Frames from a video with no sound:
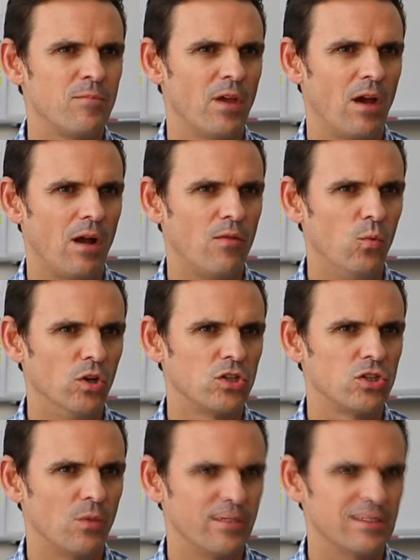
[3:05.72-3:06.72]
The
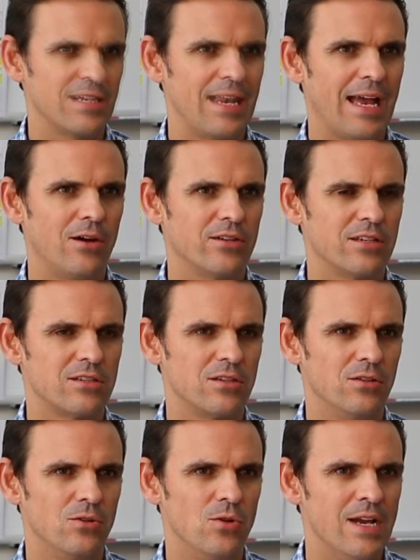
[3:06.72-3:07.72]
workshop has allowed us
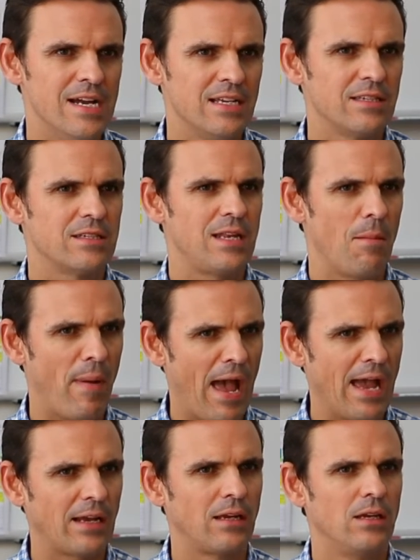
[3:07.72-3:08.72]
to step
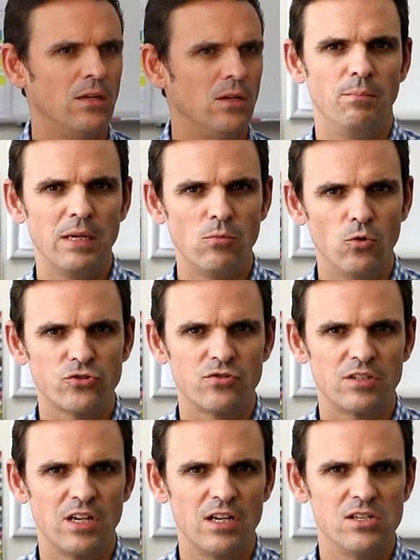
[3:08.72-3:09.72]
back, be more
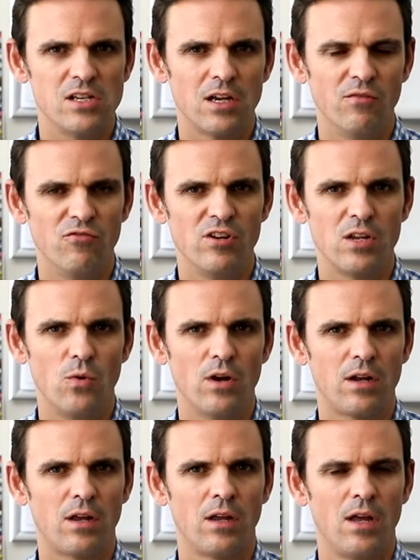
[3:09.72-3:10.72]
strategic and really
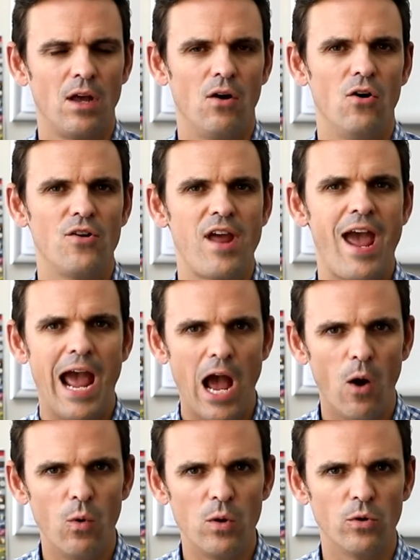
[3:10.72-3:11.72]
work on
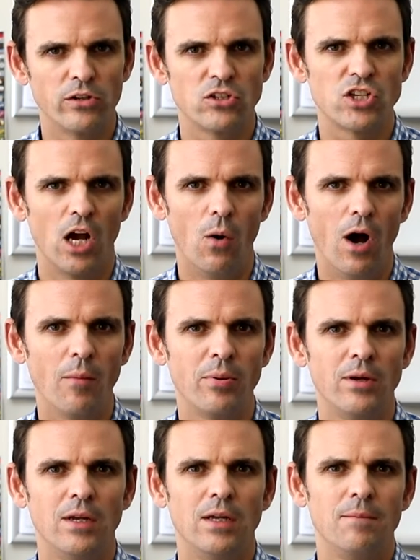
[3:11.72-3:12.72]
how we want to show up
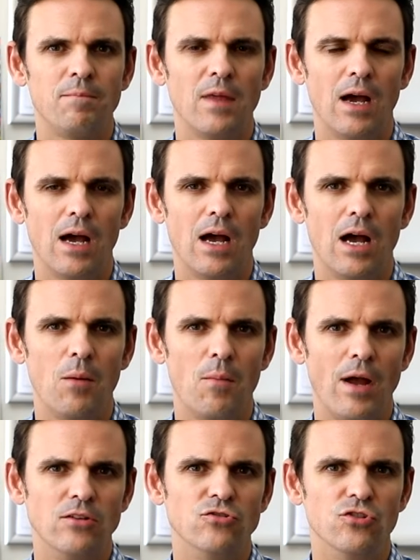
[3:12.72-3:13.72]

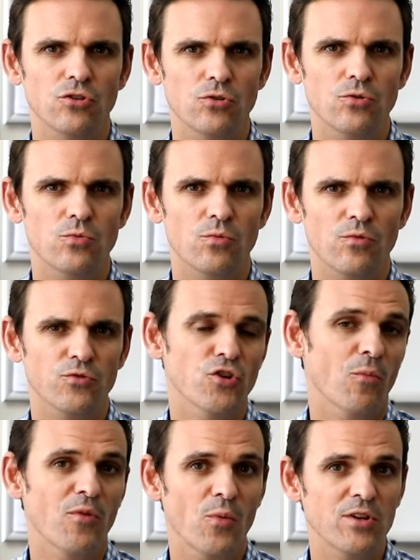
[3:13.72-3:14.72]
and do the
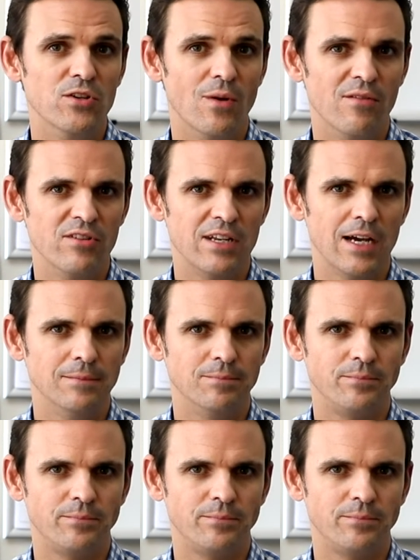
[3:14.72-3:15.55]
job that we do every day.